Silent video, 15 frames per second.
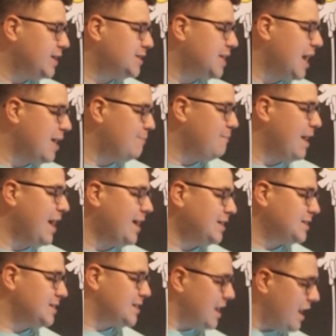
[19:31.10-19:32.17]
at
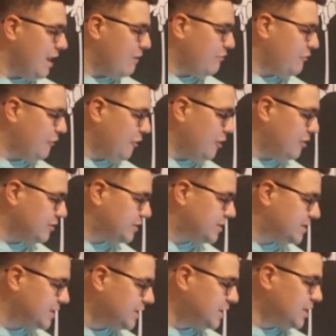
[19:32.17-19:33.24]
max
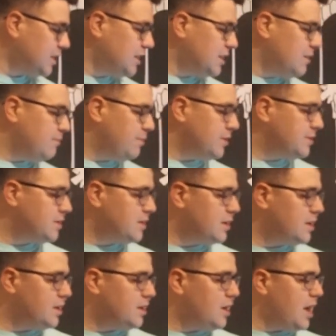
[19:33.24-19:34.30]
effort. But,
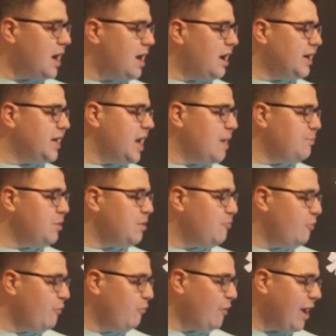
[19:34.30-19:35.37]
yeah, I can't
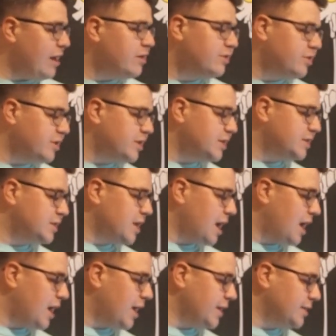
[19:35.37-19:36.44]
believe you ran into these
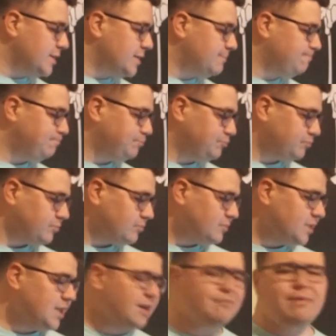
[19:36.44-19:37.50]
guys.
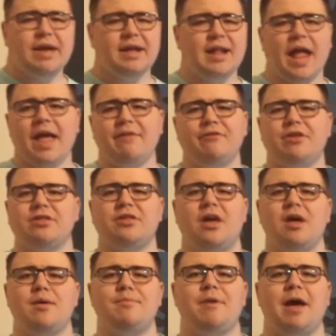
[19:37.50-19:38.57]
Man, I haven't
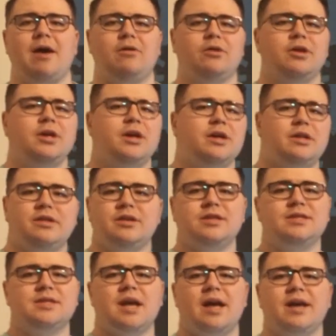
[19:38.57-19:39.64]
thought about
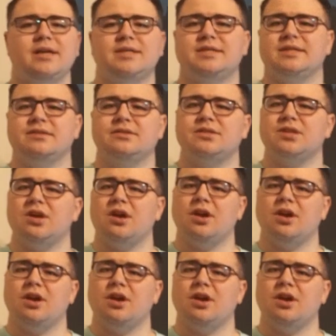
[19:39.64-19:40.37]
these guys since,